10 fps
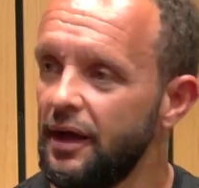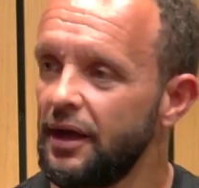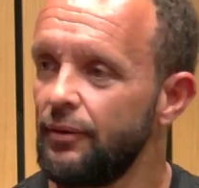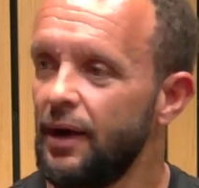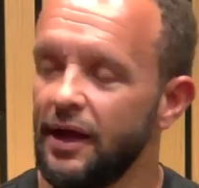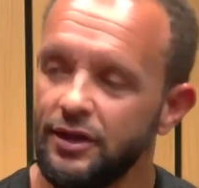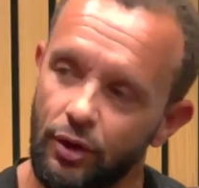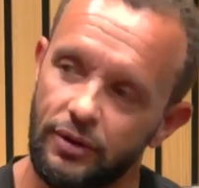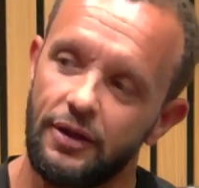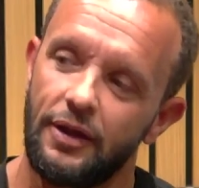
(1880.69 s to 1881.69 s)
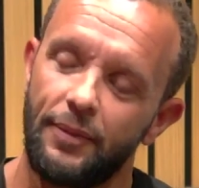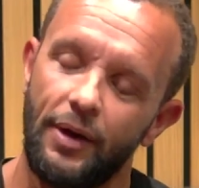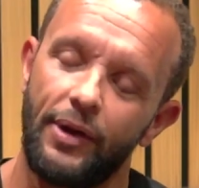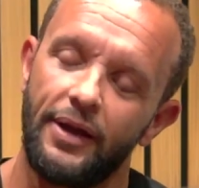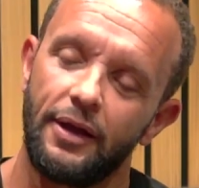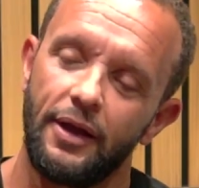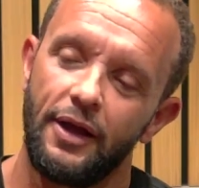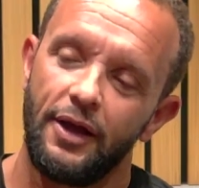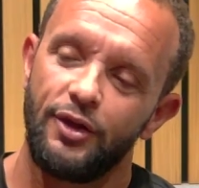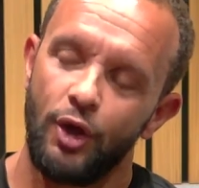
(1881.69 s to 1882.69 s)
And I looked to them and I went,
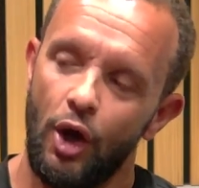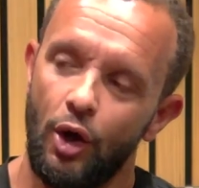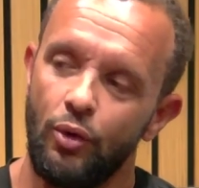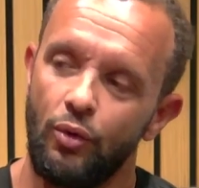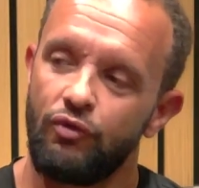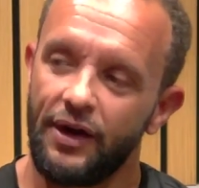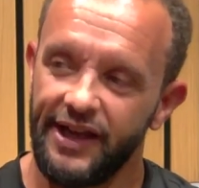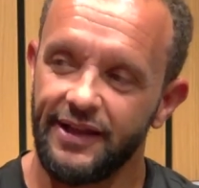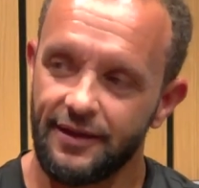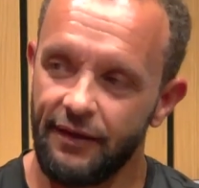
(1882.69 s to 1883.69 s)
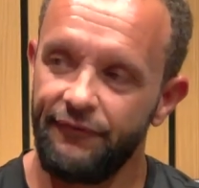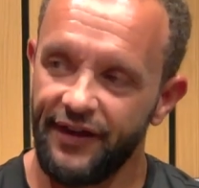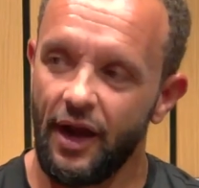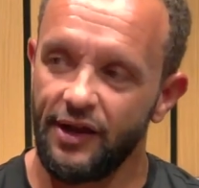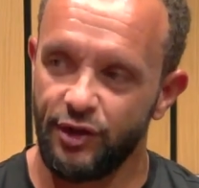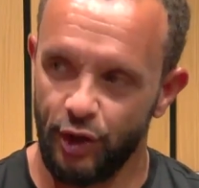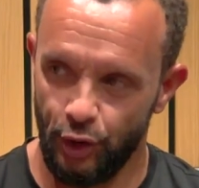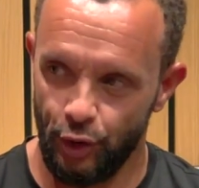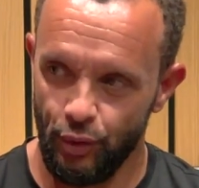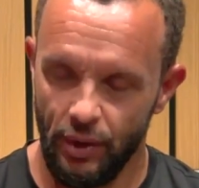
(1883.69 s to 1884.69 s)
no, running's something I
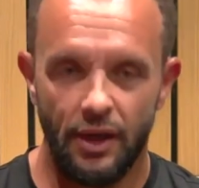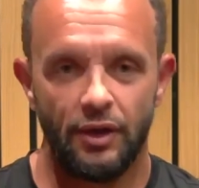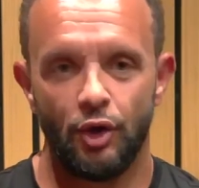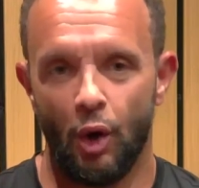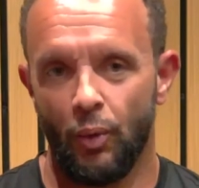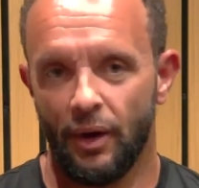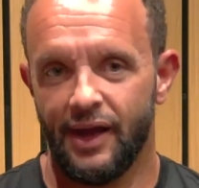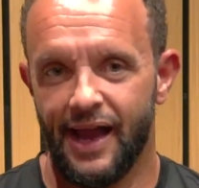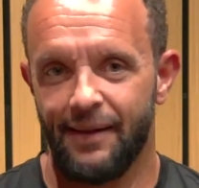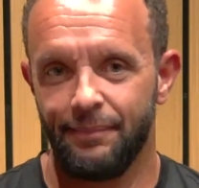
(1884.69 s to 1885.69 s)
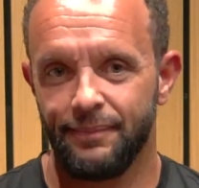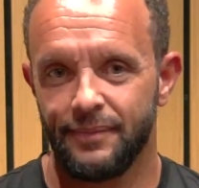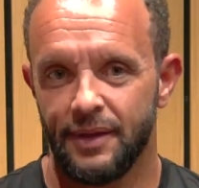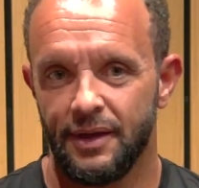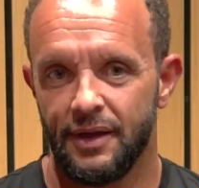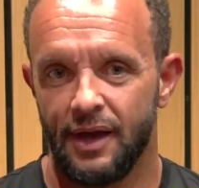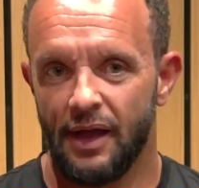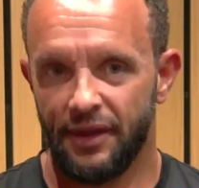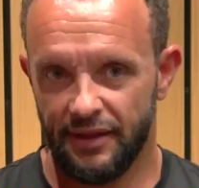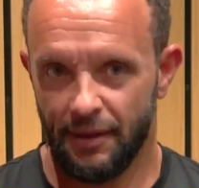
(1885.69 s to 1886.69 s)
do, not what I am.
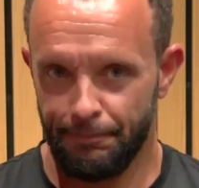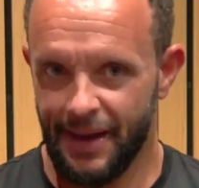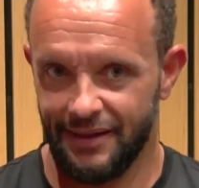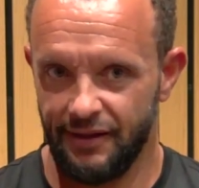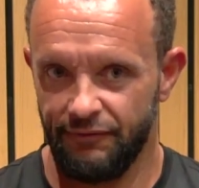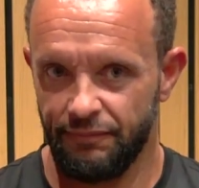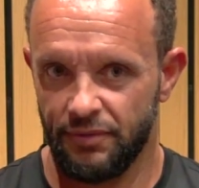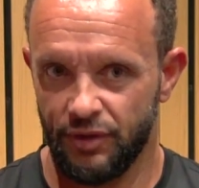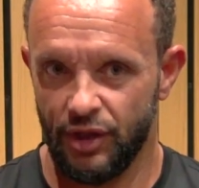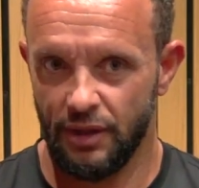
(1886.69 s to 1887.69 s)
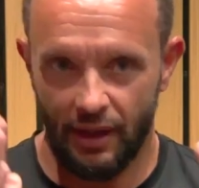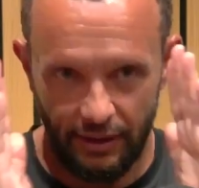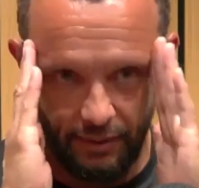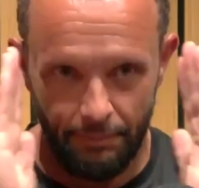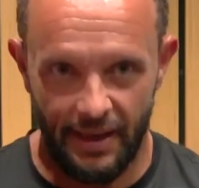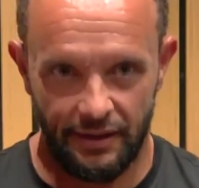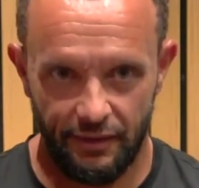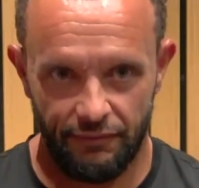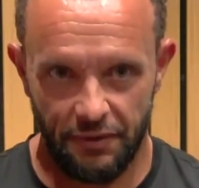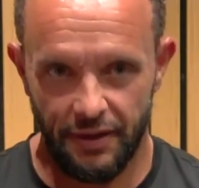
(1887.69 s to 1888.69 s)
And that's a massive
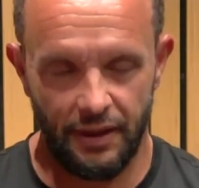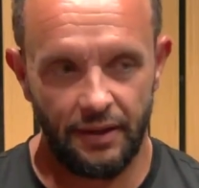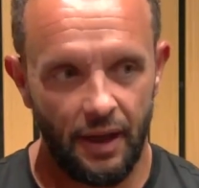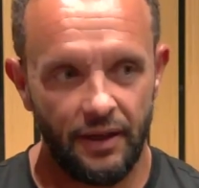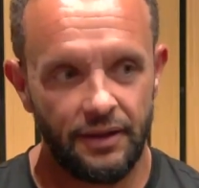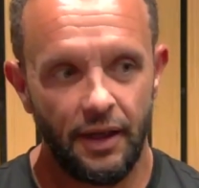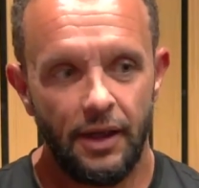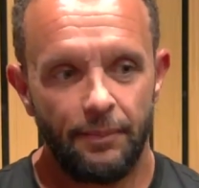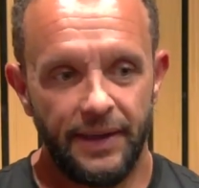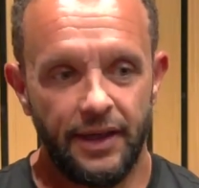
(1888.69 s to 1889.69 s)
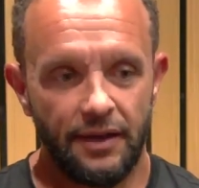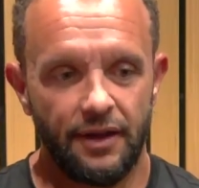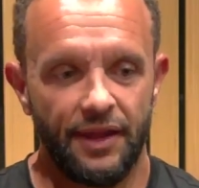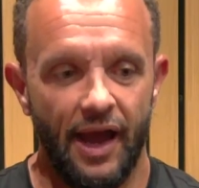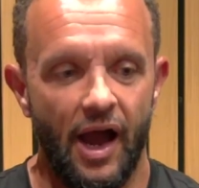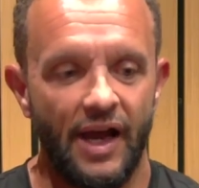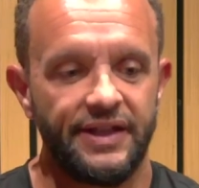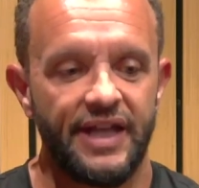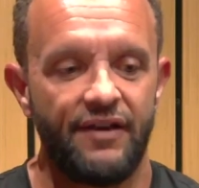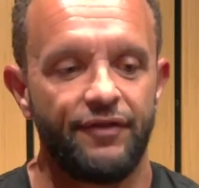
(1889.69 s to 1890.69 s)
thing. And because of that, I
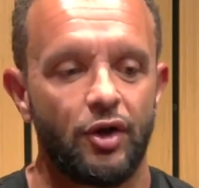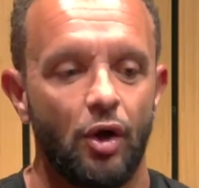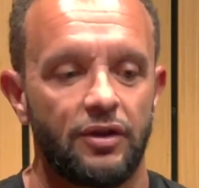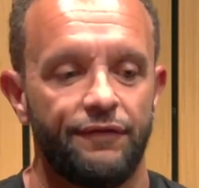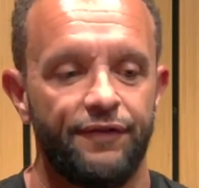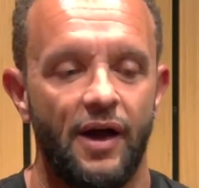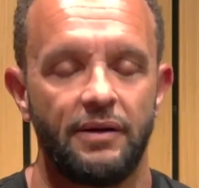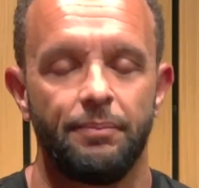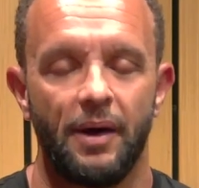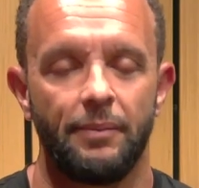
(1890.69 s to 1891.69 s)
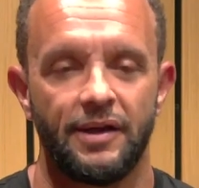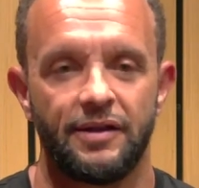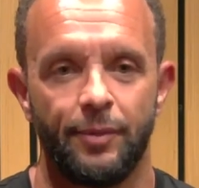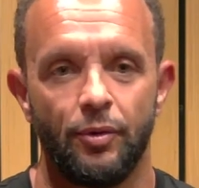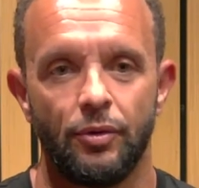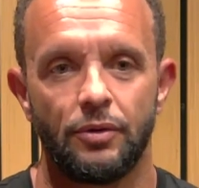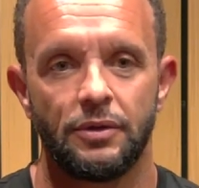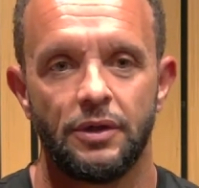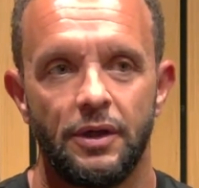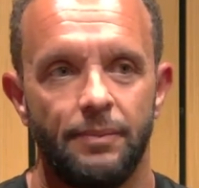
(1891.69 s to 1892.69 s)
never got defined by my sport
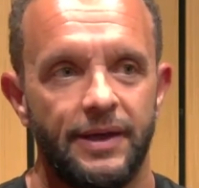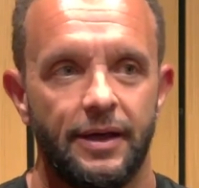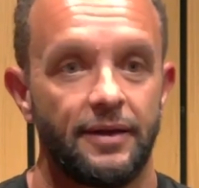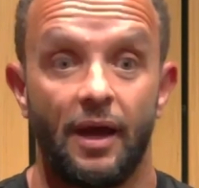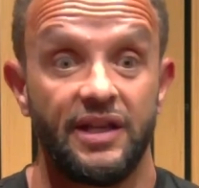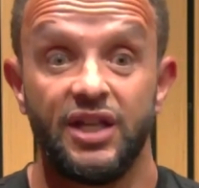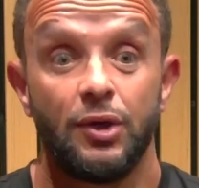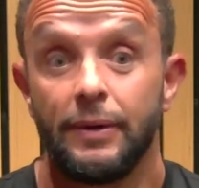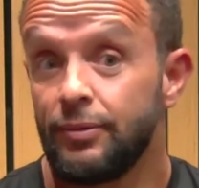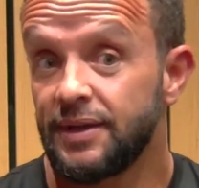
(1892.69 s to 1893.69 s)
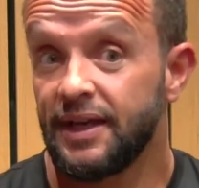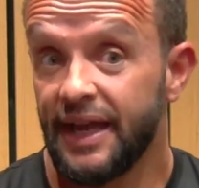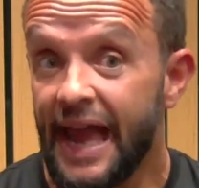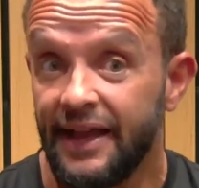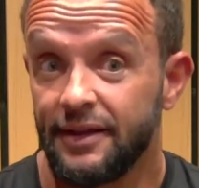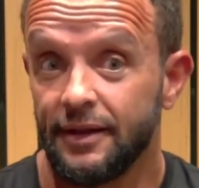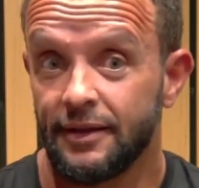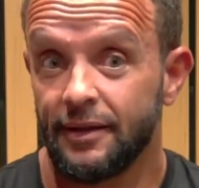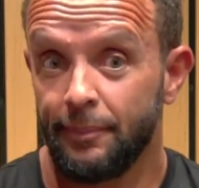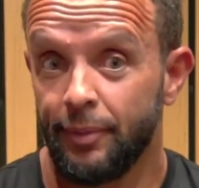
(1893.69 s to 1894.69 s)
because I knew it was going to end at
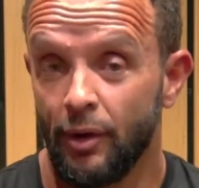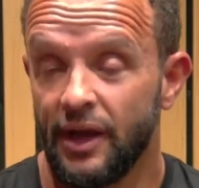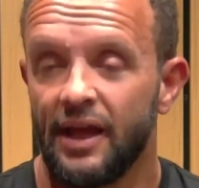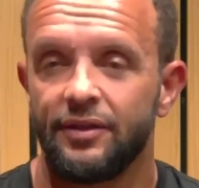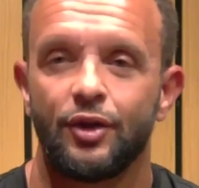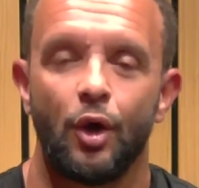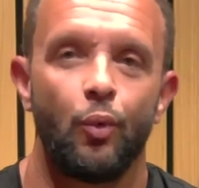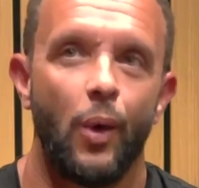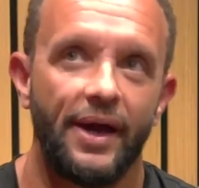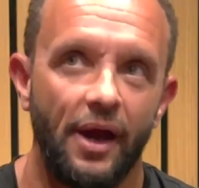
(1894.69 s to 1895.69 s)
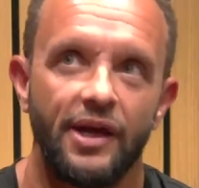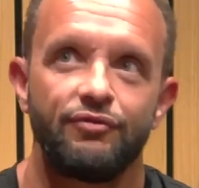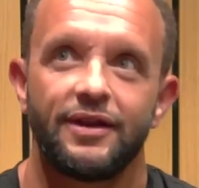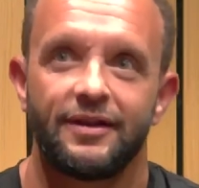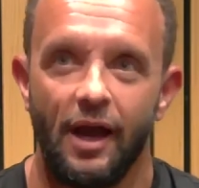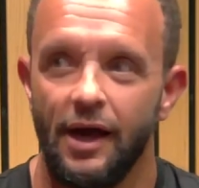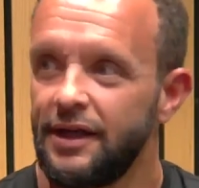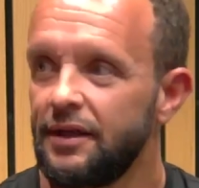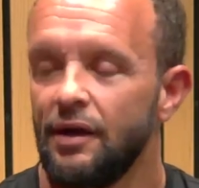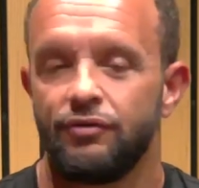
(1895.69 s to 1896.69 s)
some point. And so when I
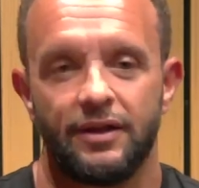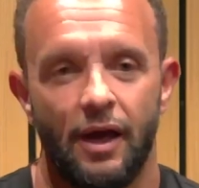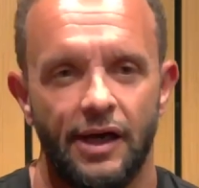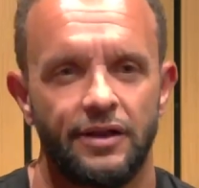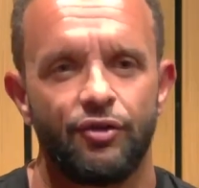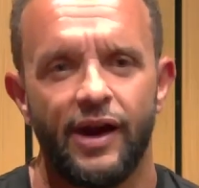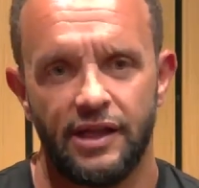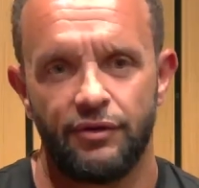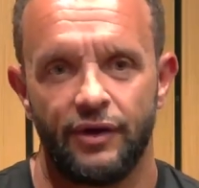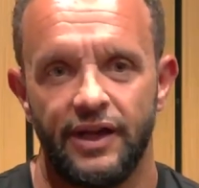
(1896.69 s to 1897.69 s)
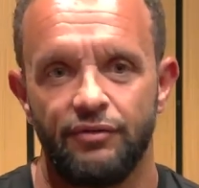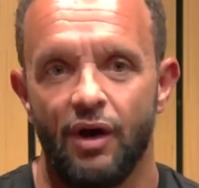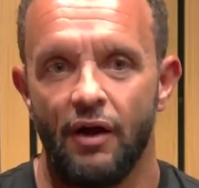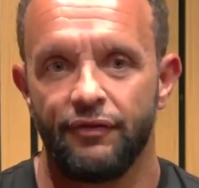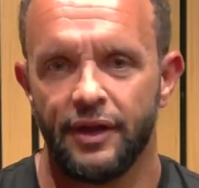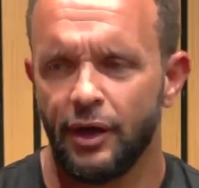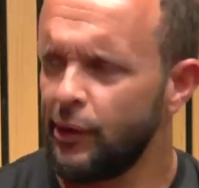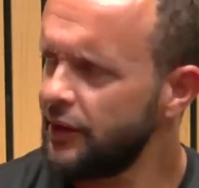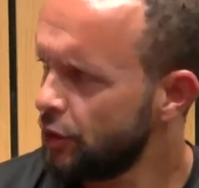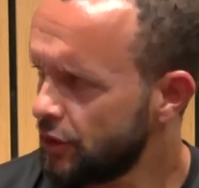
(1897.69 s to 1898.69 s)
retired gracefully rather than
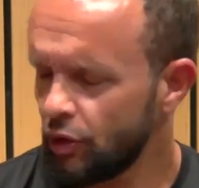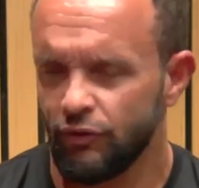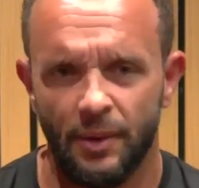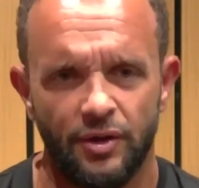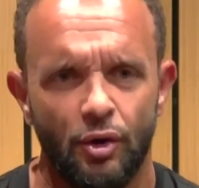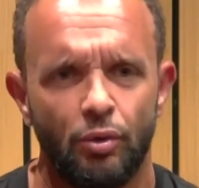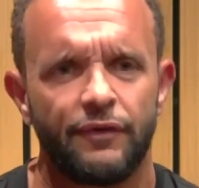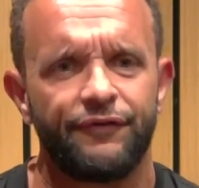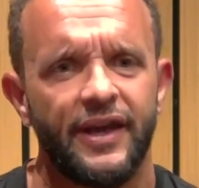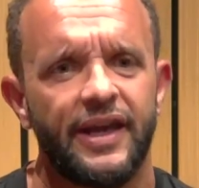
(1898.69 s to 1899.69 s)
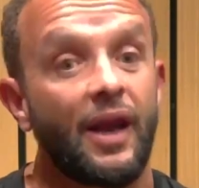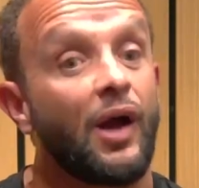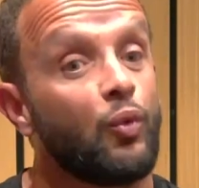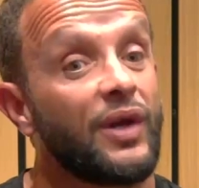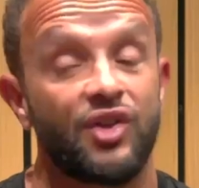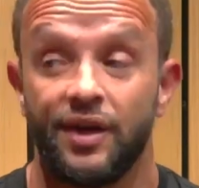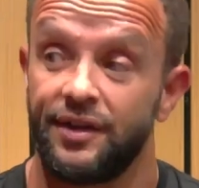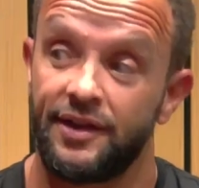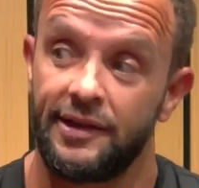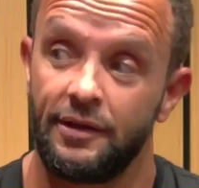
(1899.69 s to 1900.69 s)
looking over my shoulder thinking, I wish I
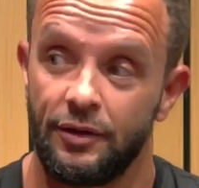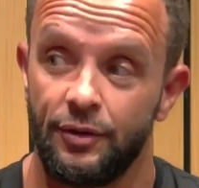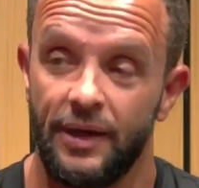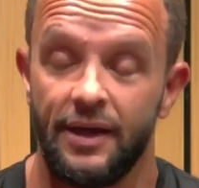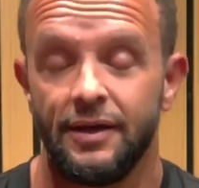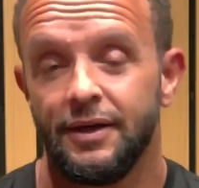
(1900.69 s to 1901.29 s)
could still do it.